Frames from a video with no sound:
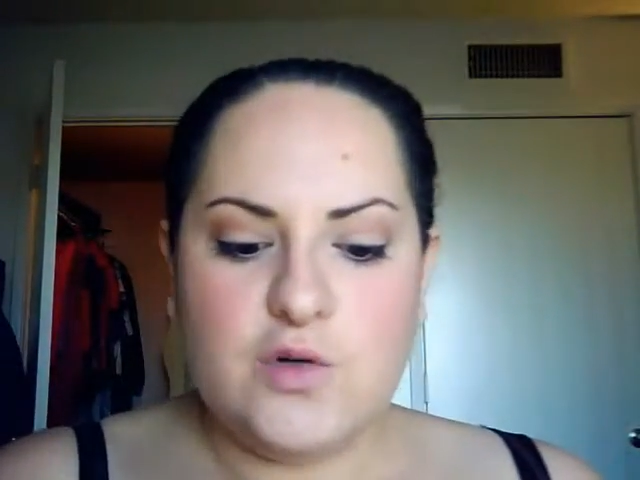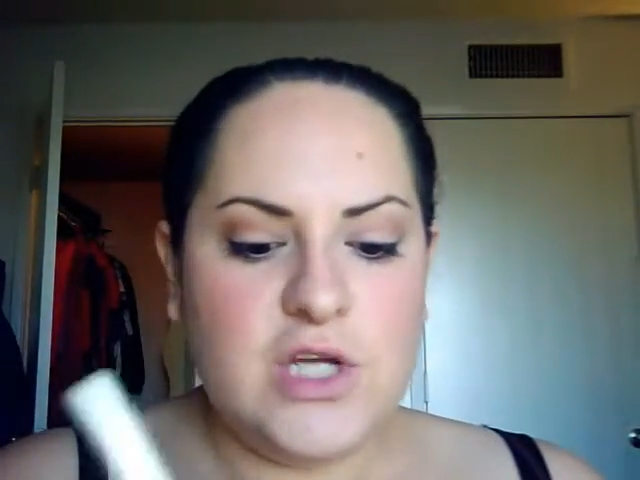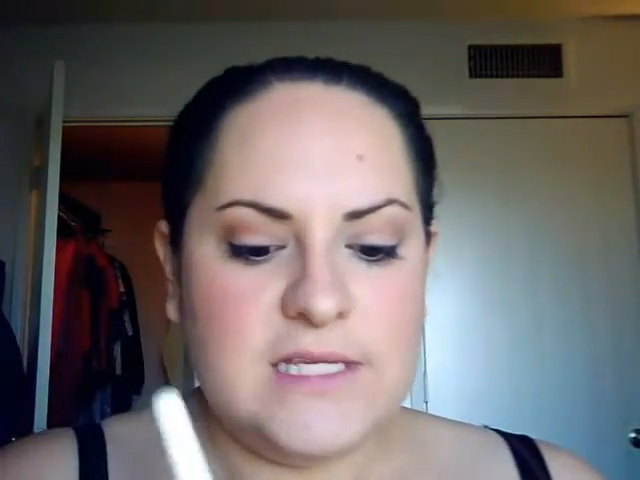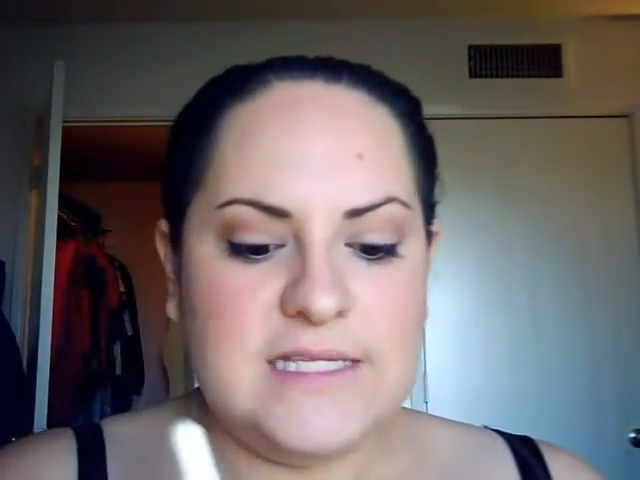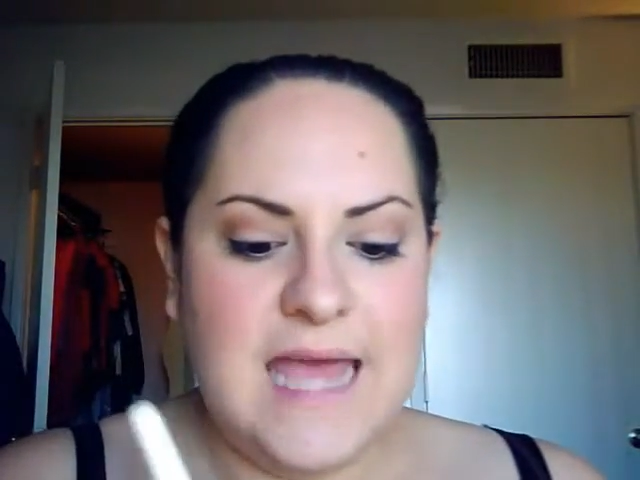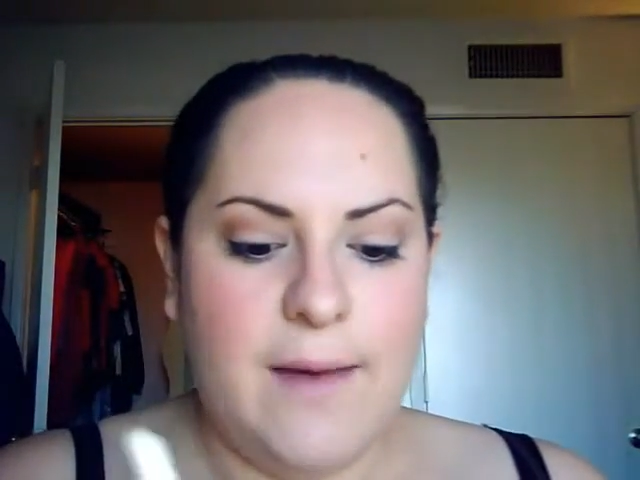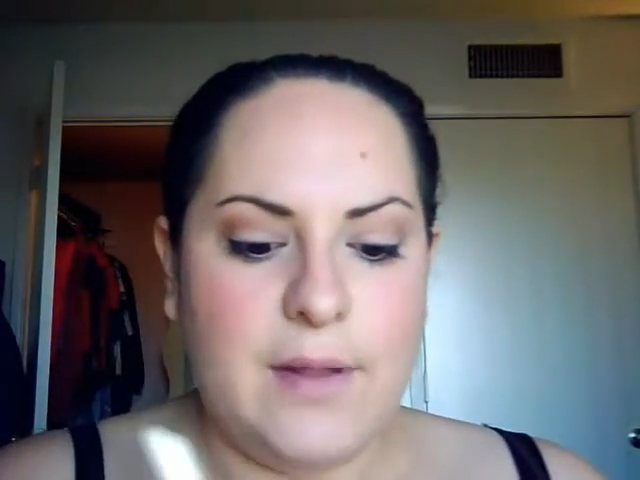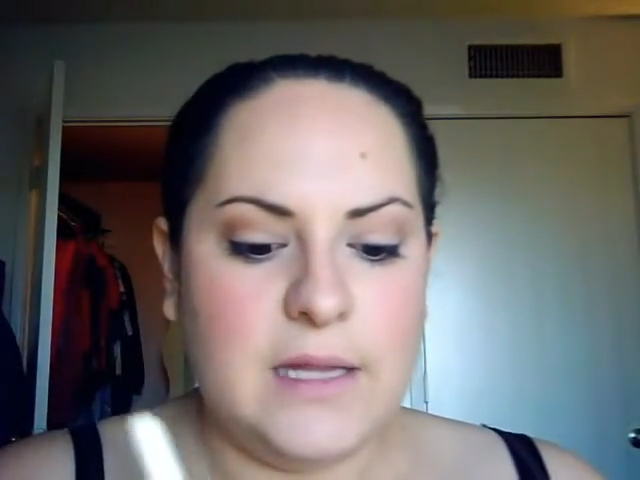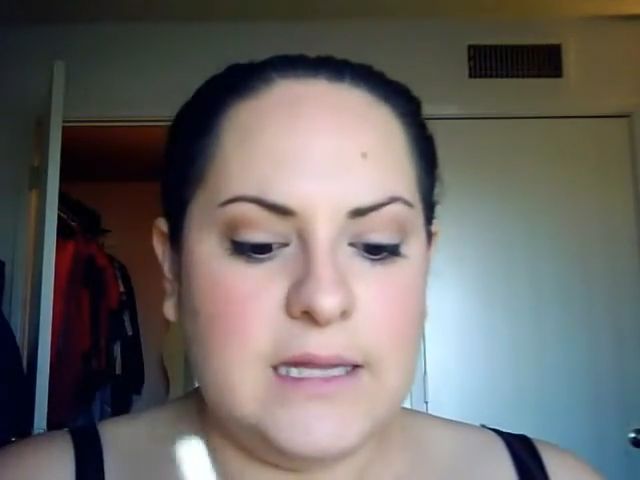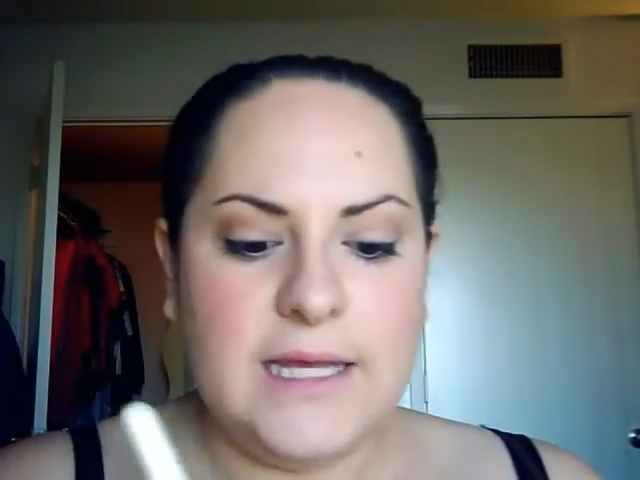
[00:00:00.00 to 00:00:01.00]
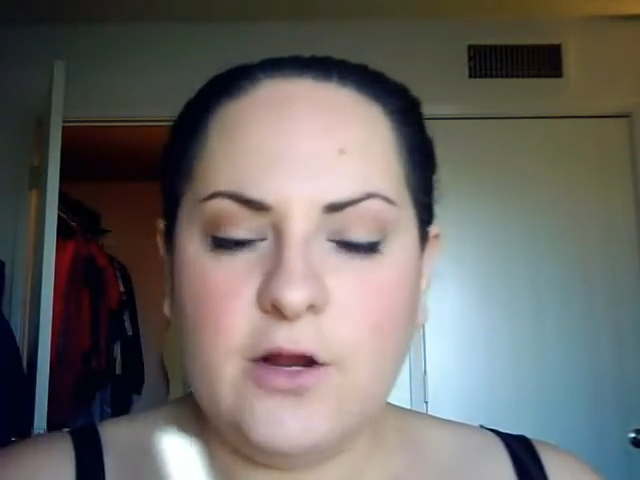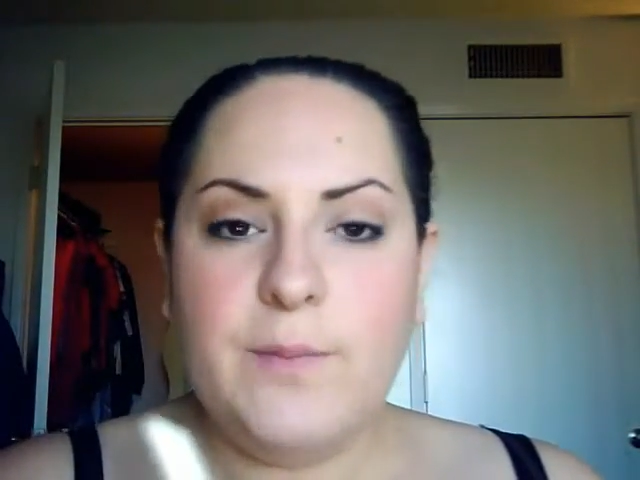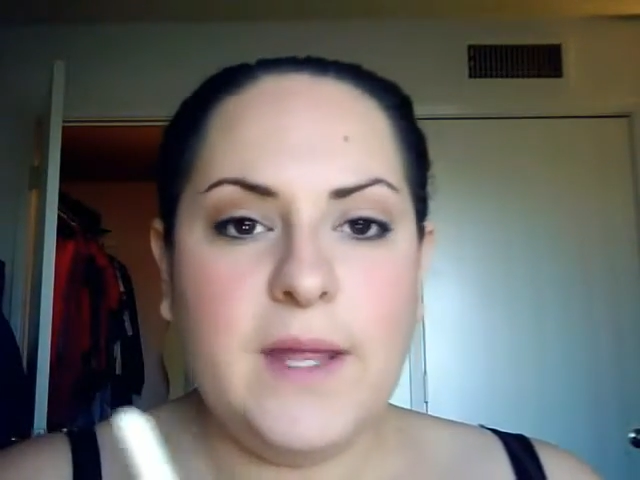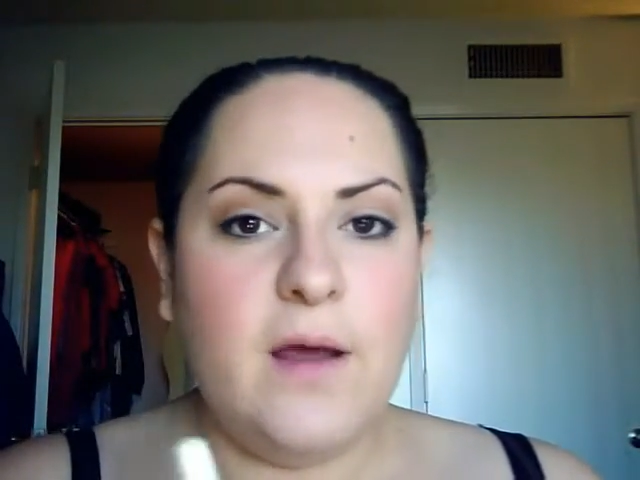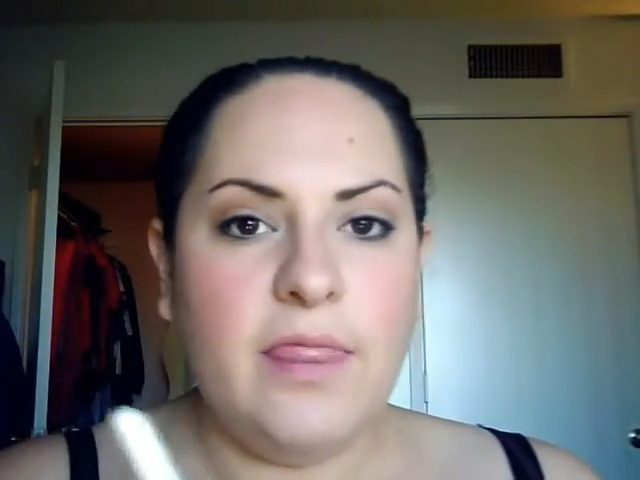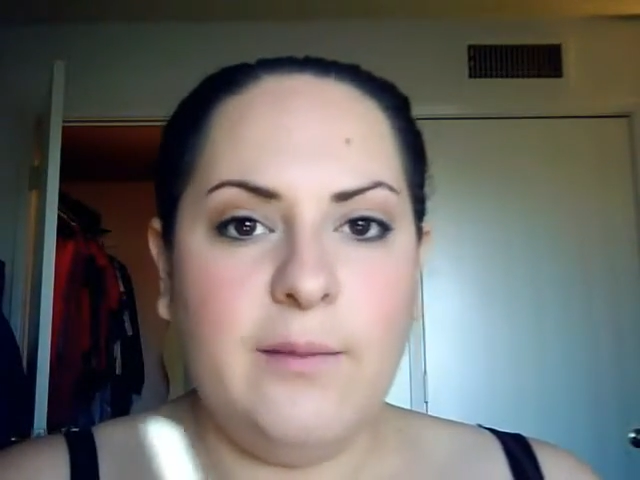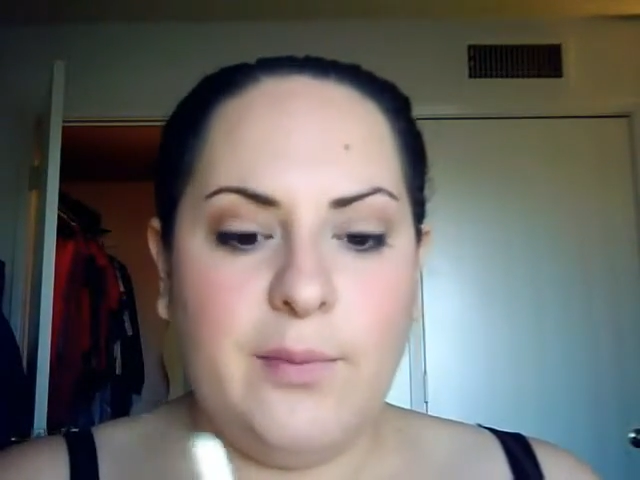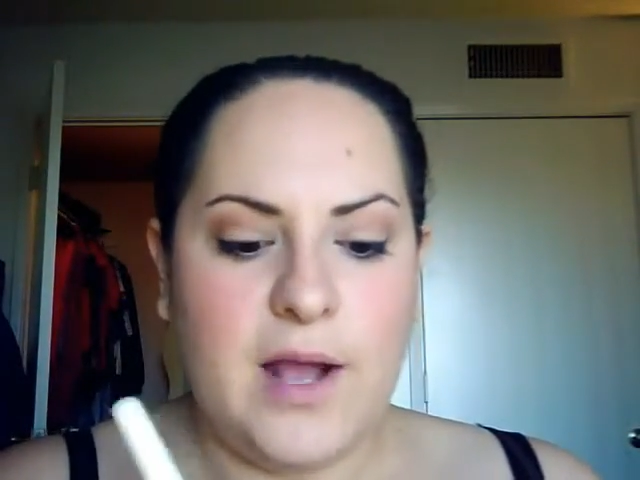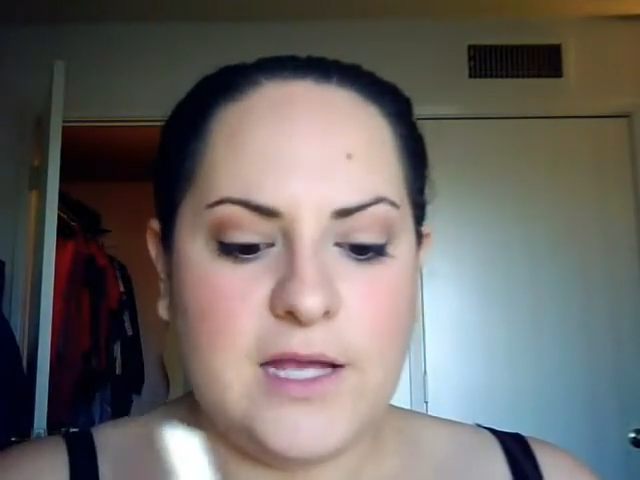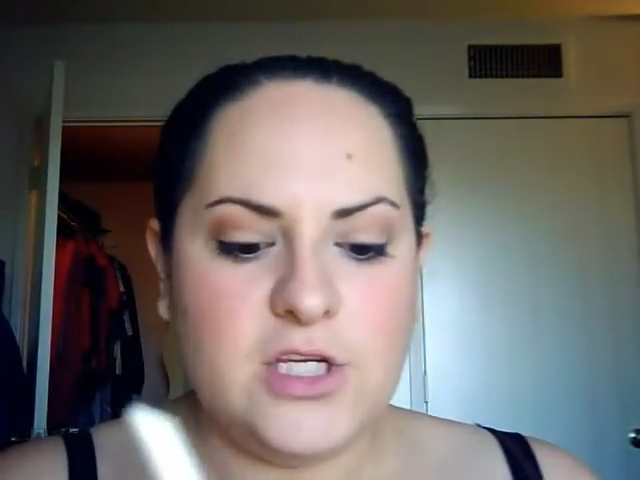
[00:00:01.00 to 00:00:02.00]
So just dab a little bit
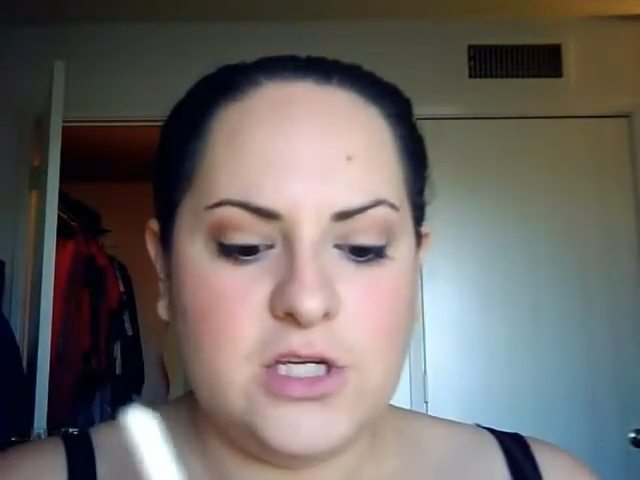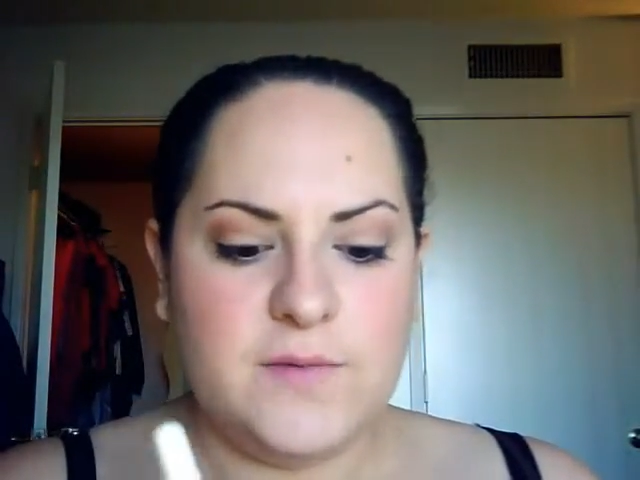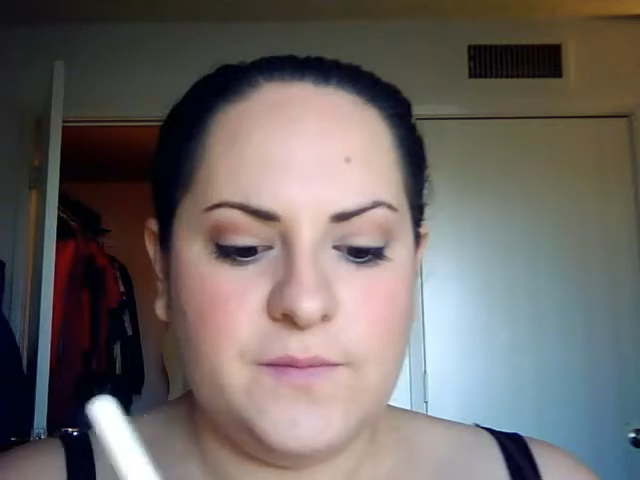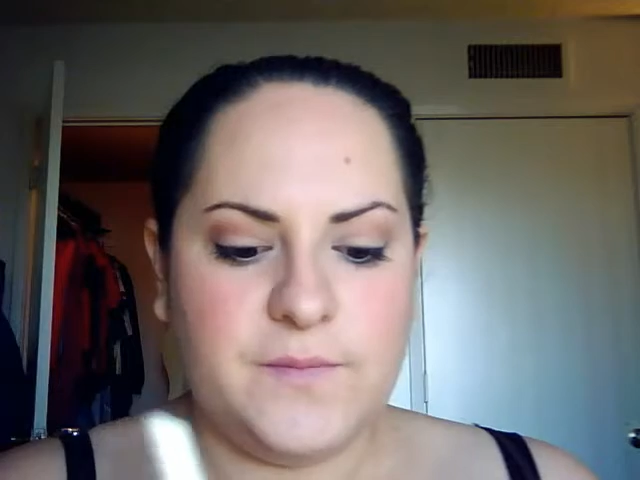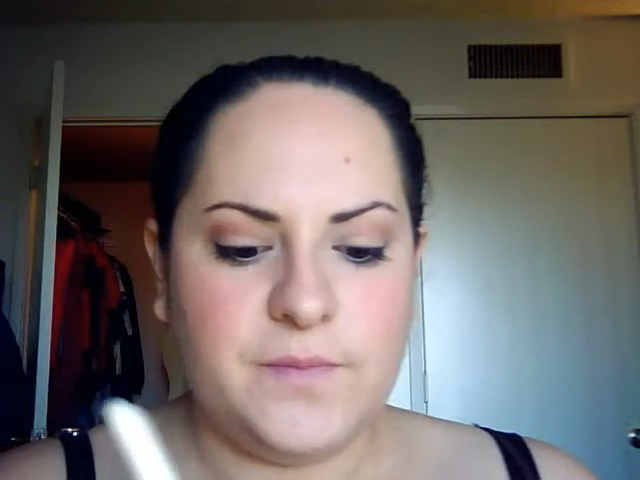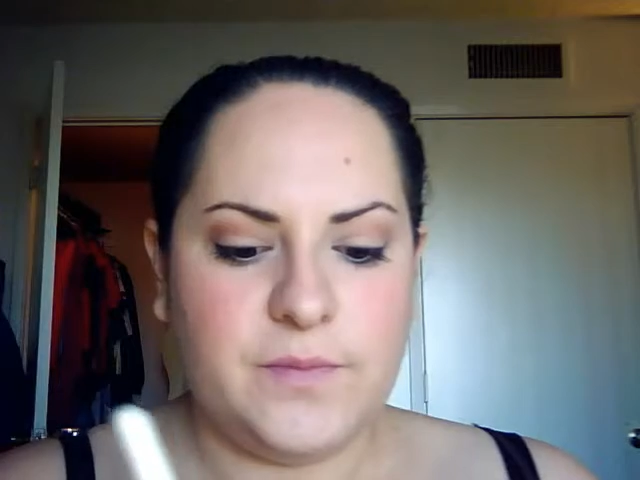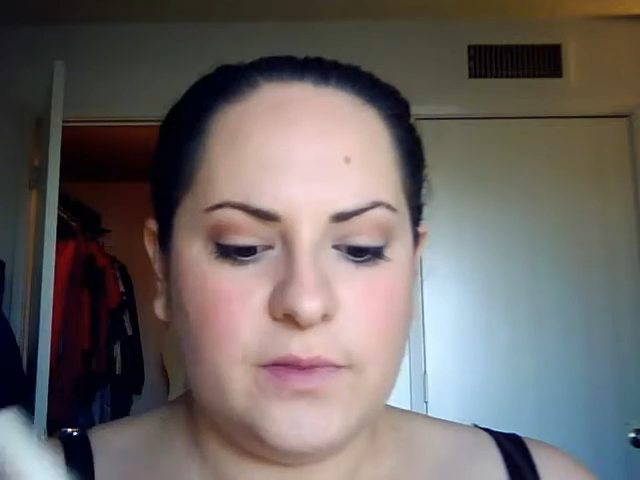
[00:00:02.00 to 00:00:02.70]
on the brush,